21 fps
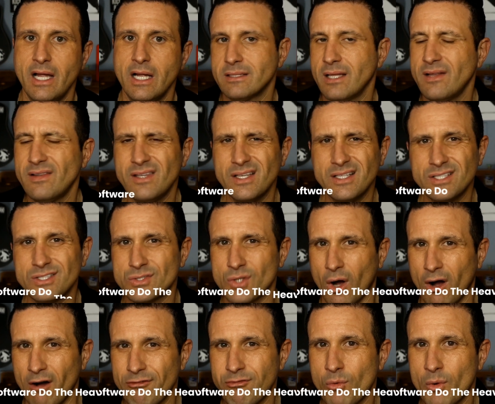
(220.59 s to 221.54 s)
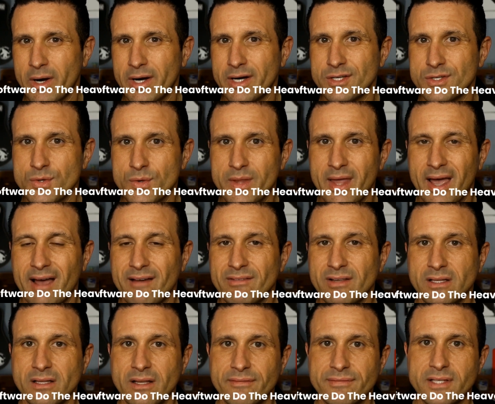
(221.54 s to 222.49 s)
let the software do the heavy
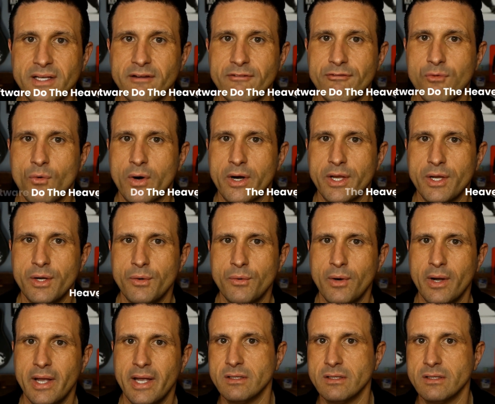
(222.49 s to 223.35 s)
lifting for you.